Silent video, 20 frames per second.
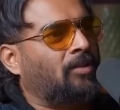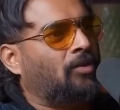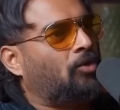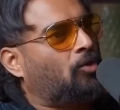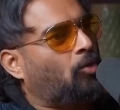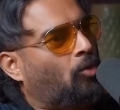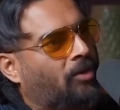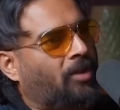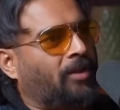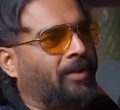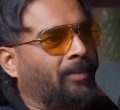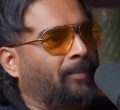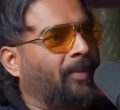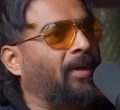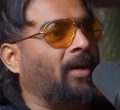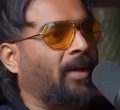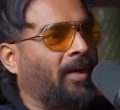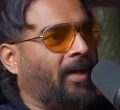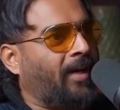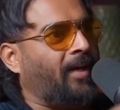Totally.
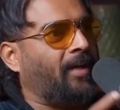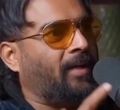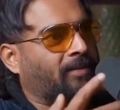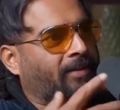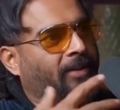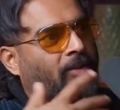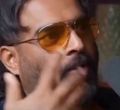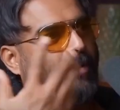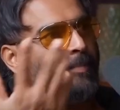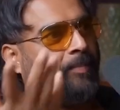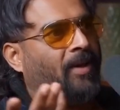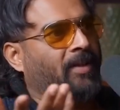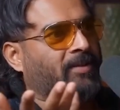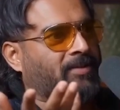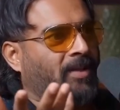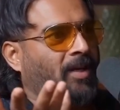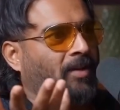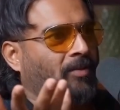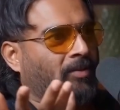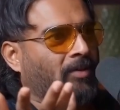But like I say, not
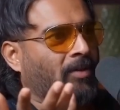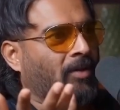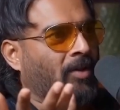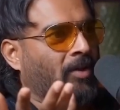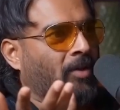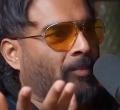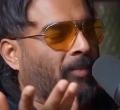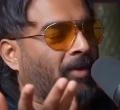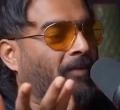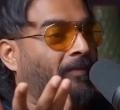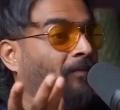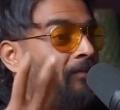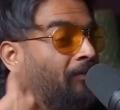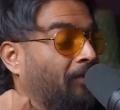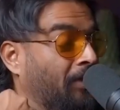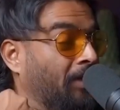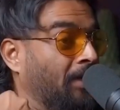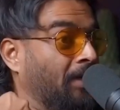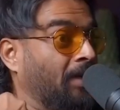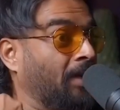passed out. But
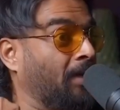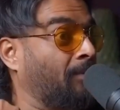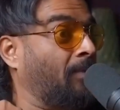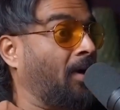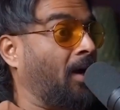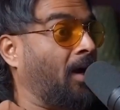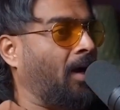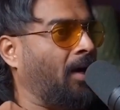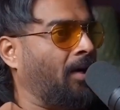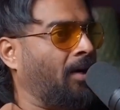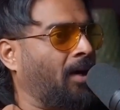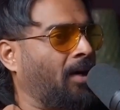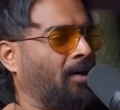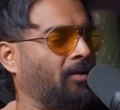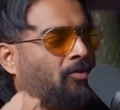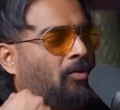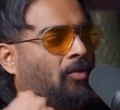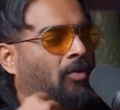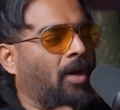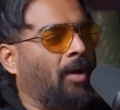we
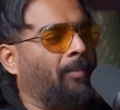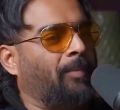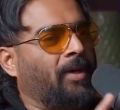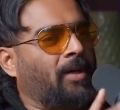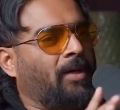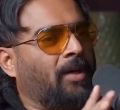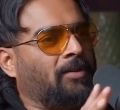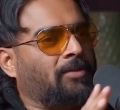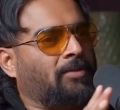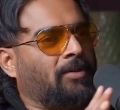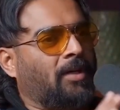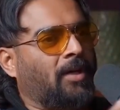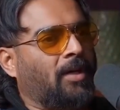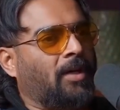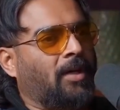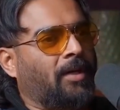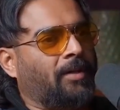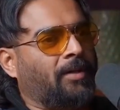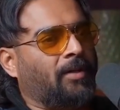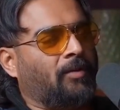so Amir Khan's
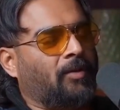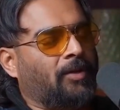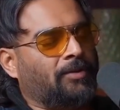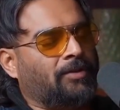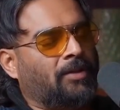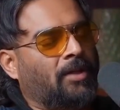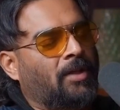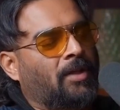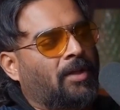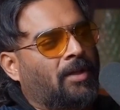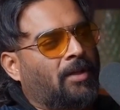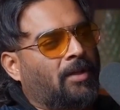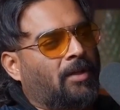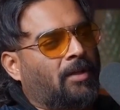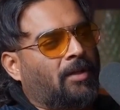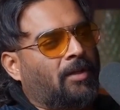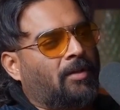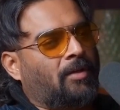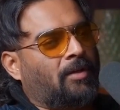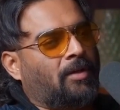idea was,
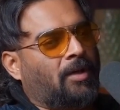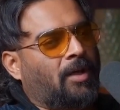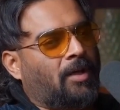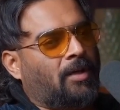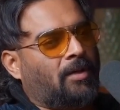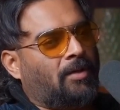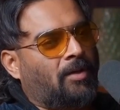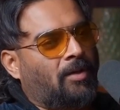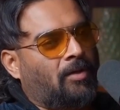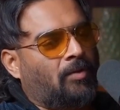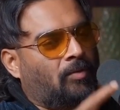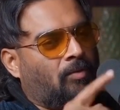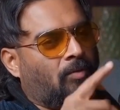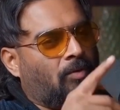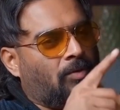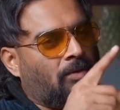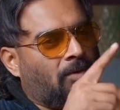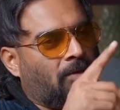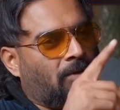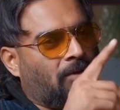yaar,
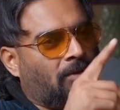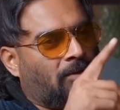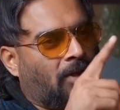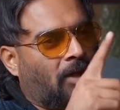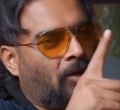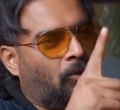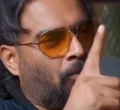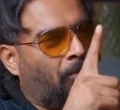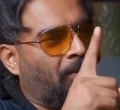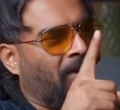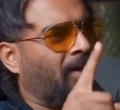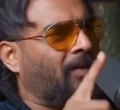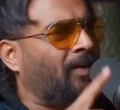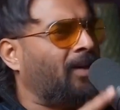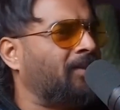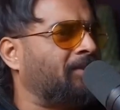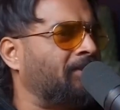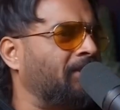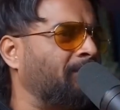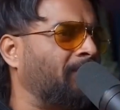wo daru peene
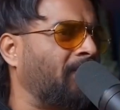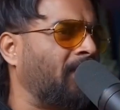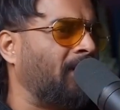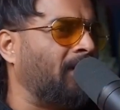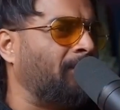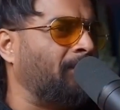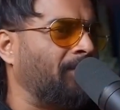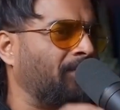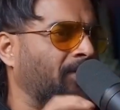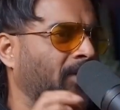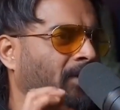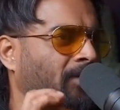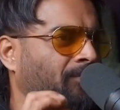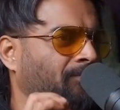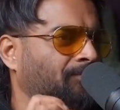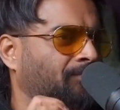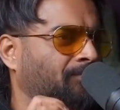wala scene mein na hamesha,